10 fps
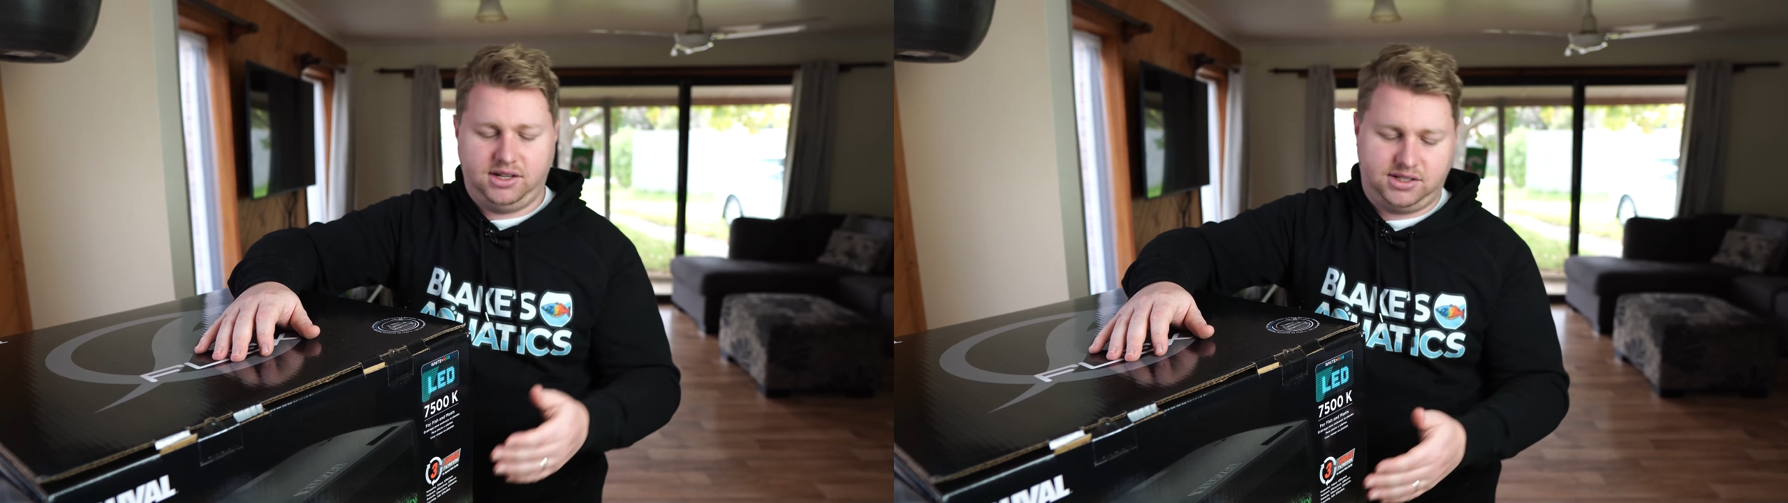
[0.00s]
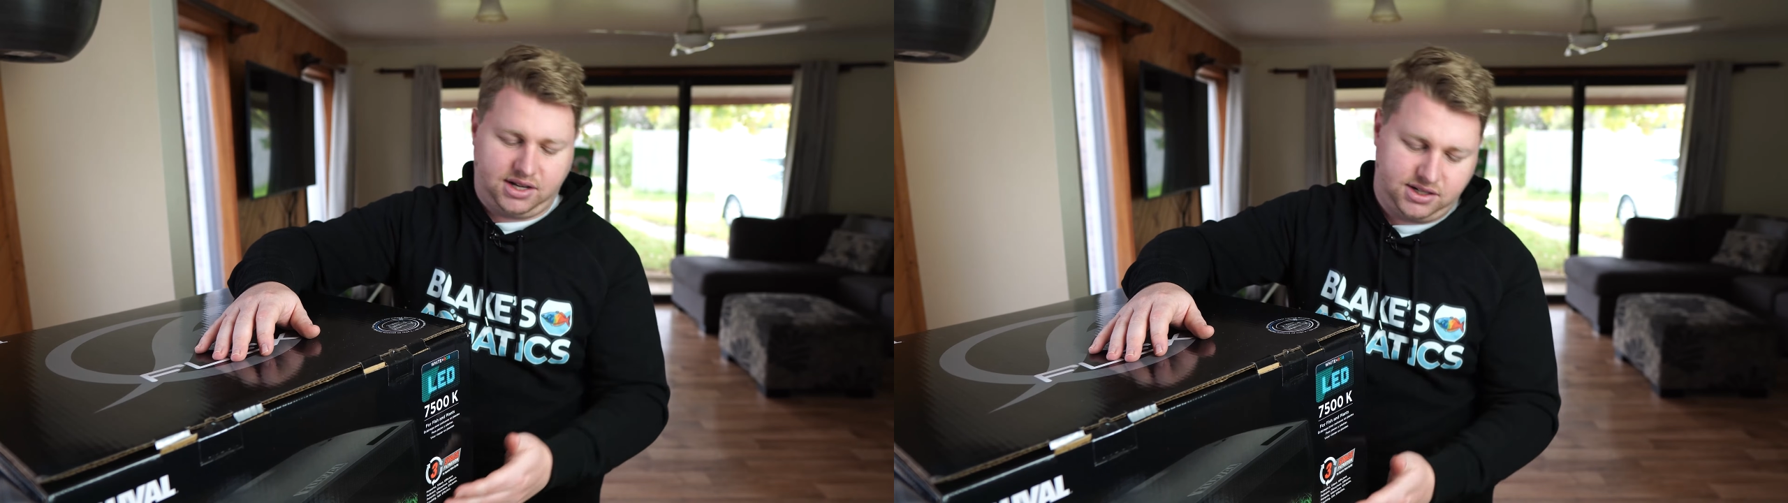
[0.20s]

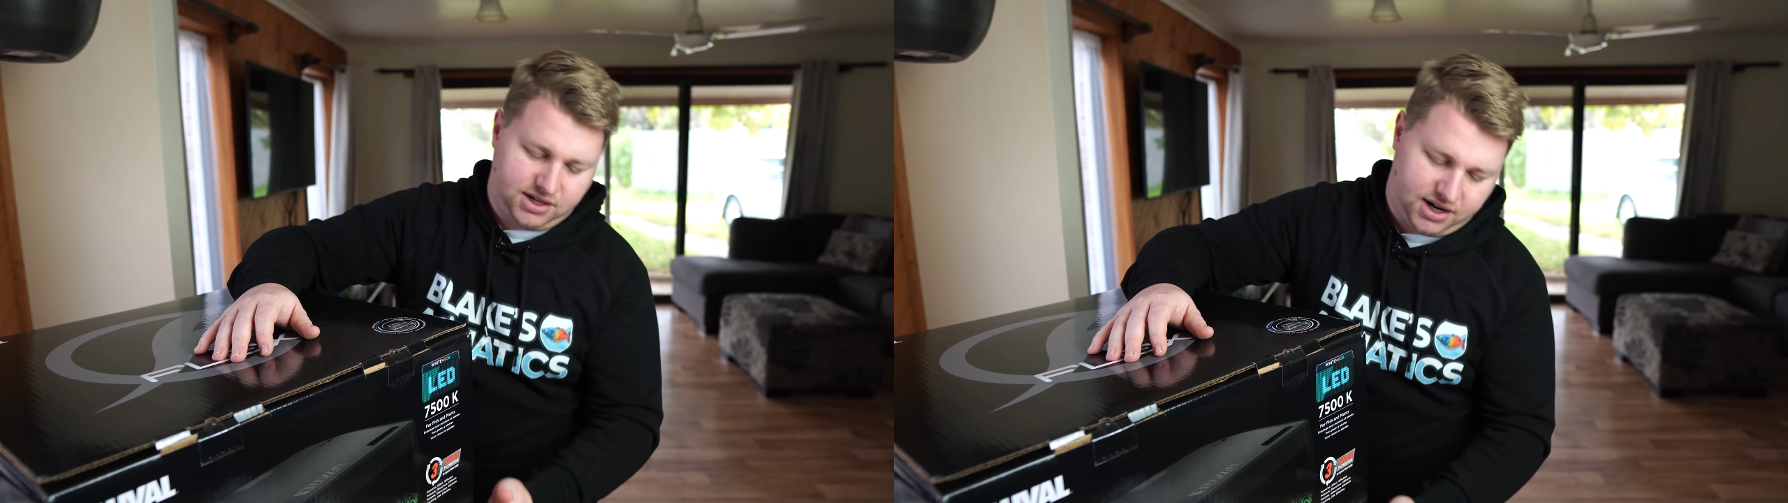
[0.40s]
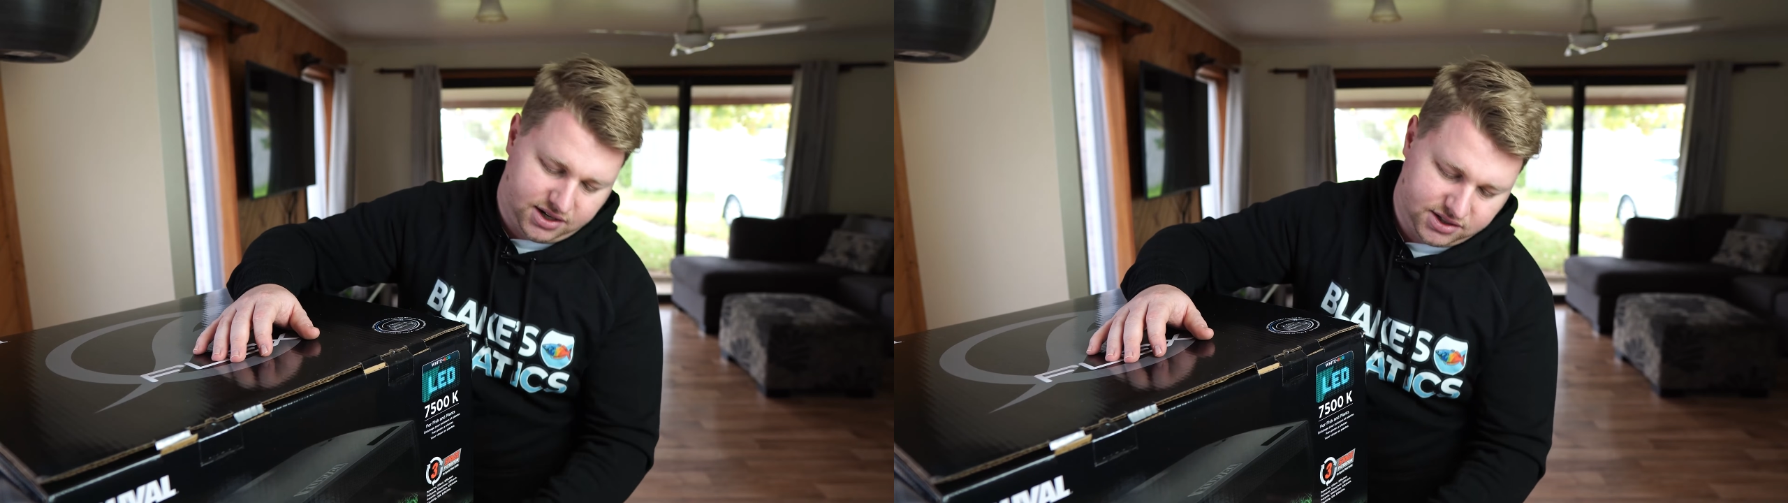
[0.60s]

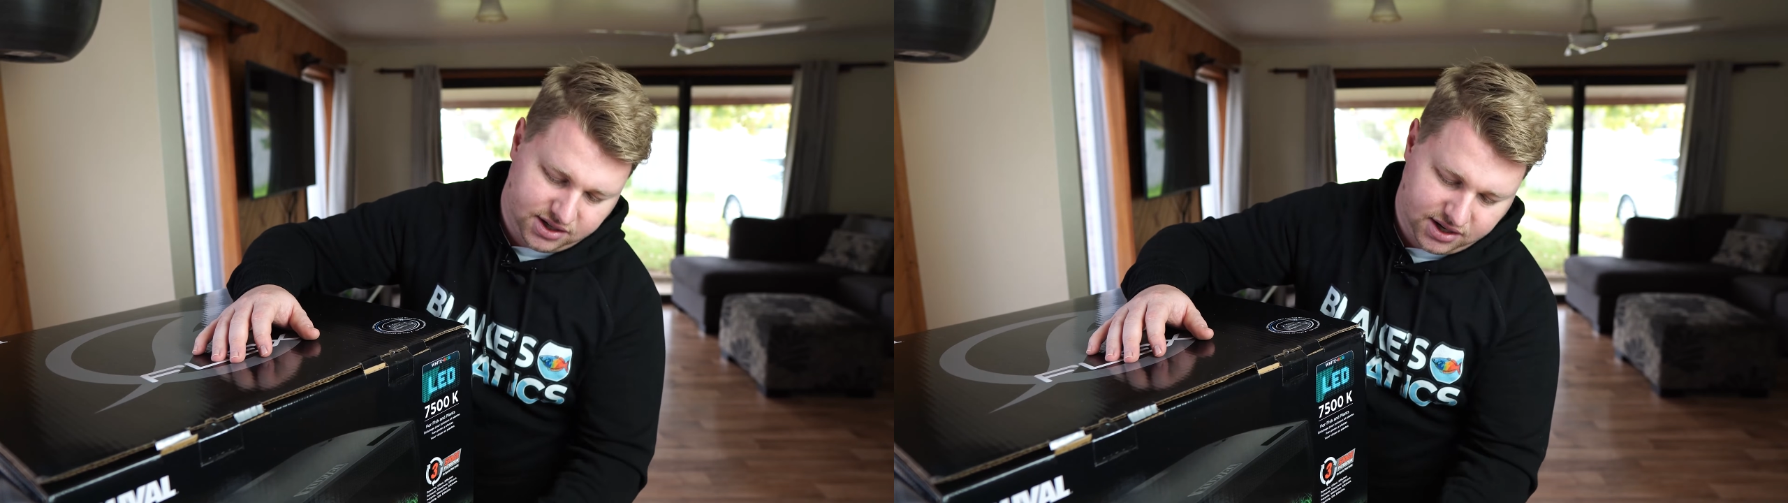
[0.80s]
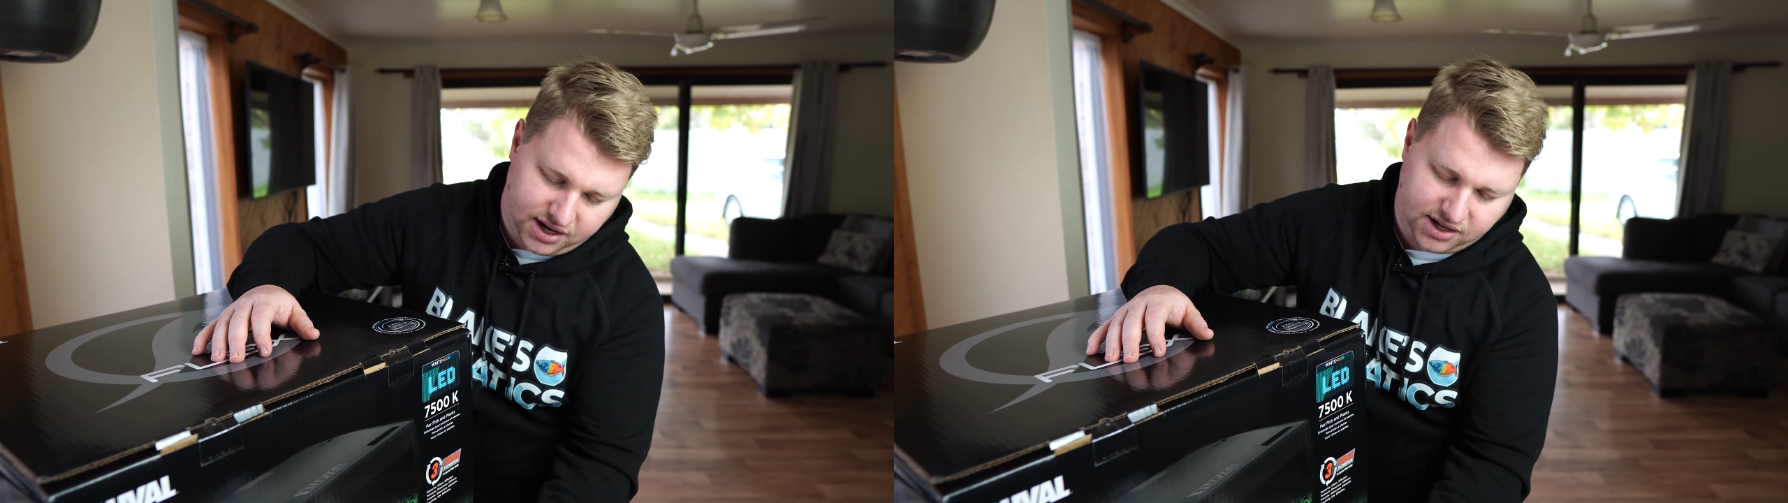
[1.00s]
such
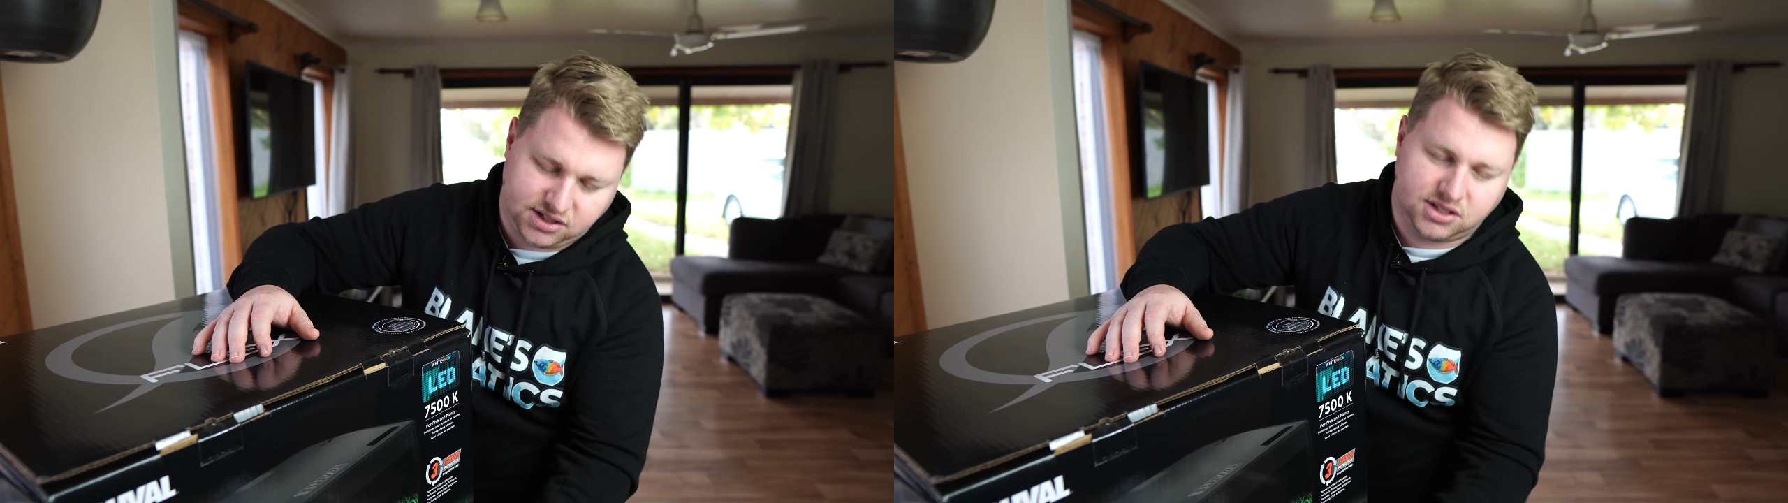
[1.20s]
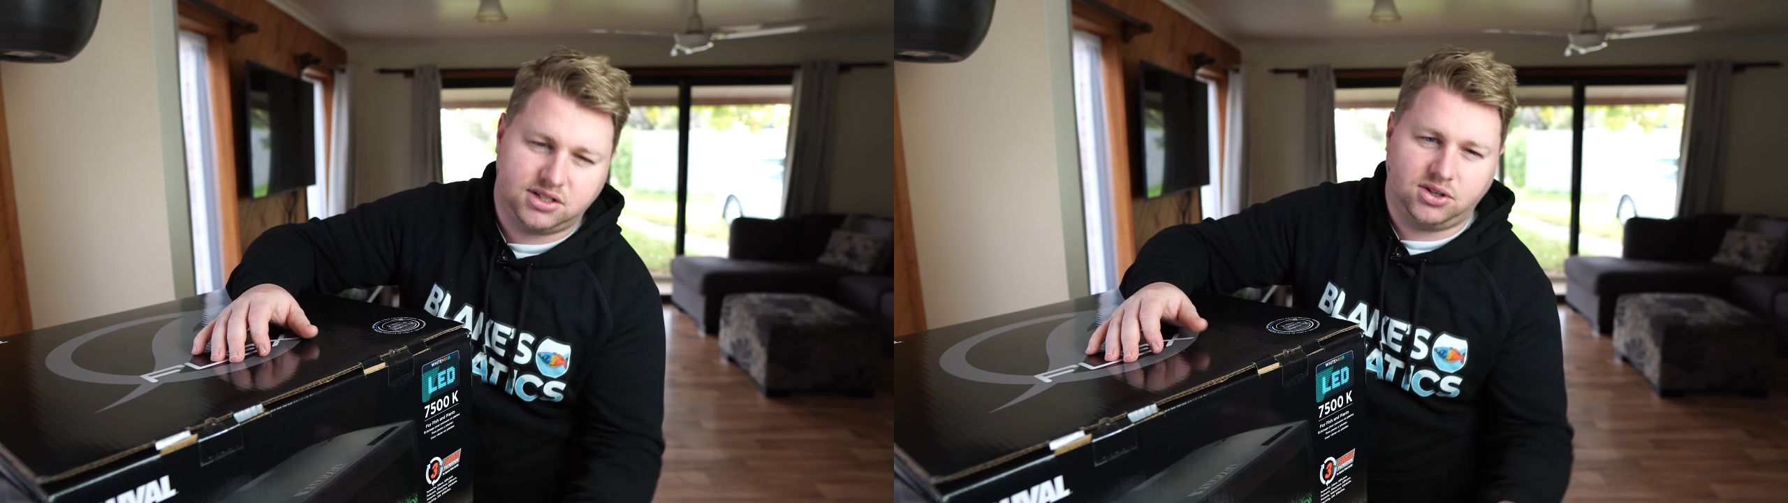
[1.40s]
as
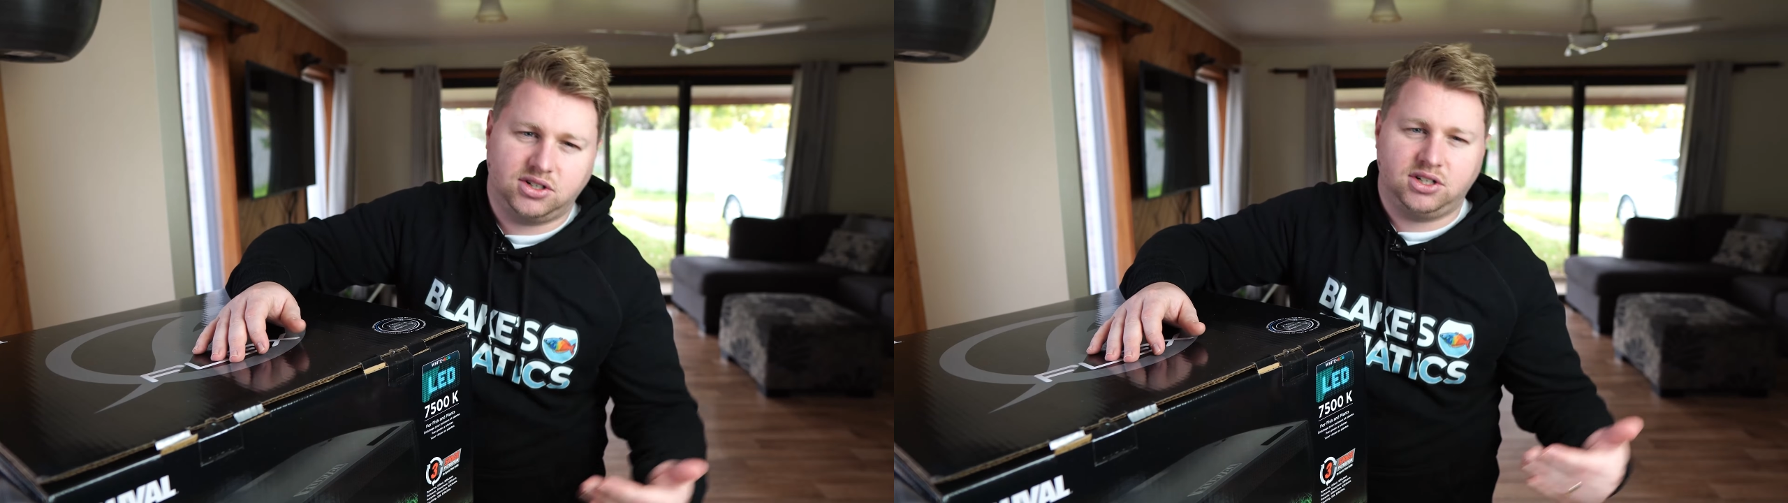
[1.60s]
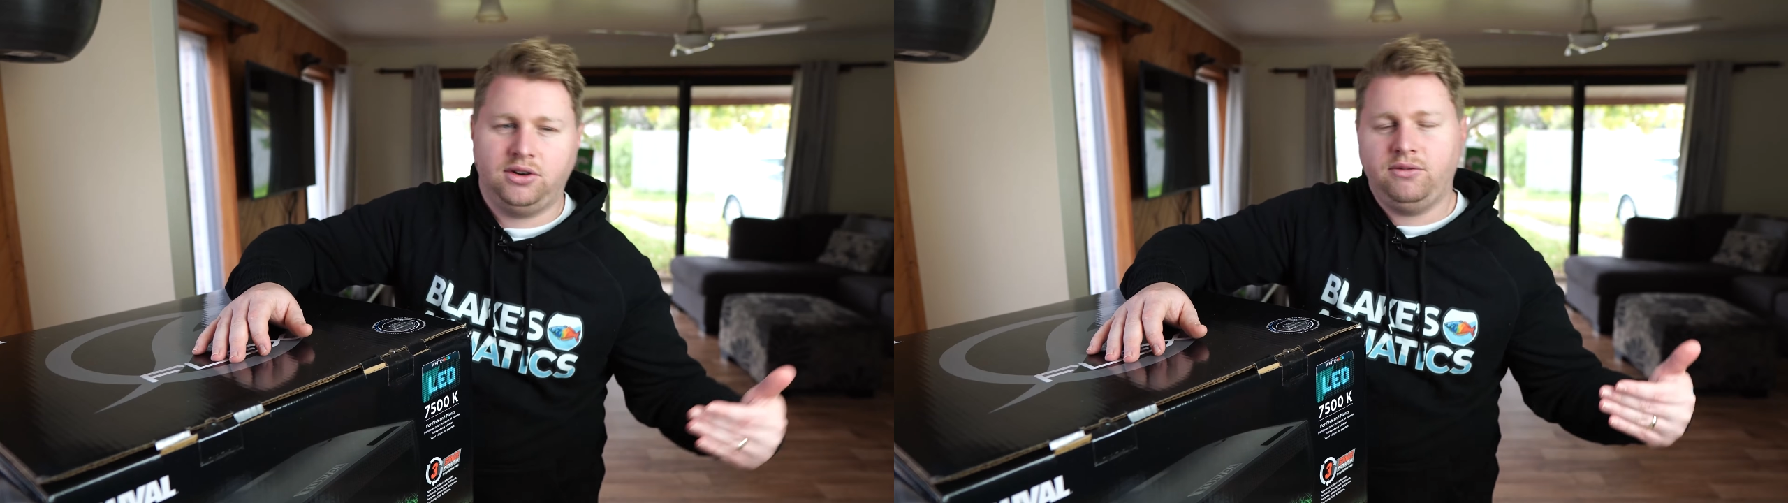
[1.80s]

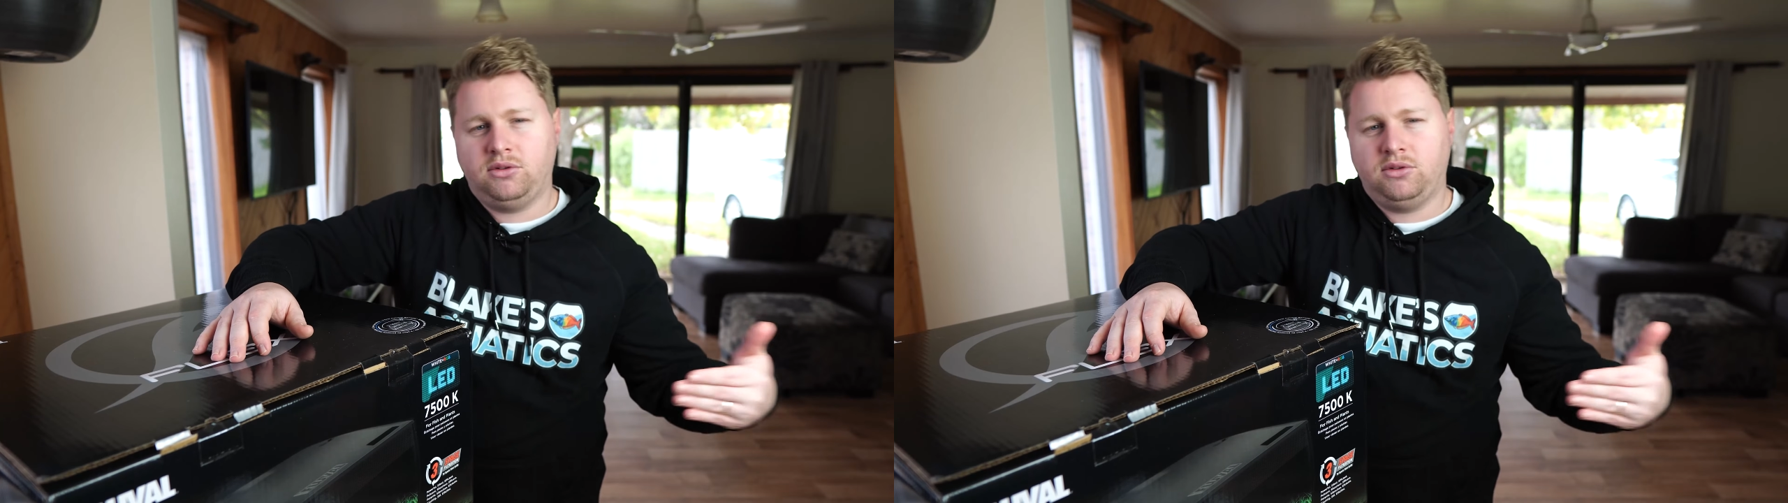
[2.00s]
distortion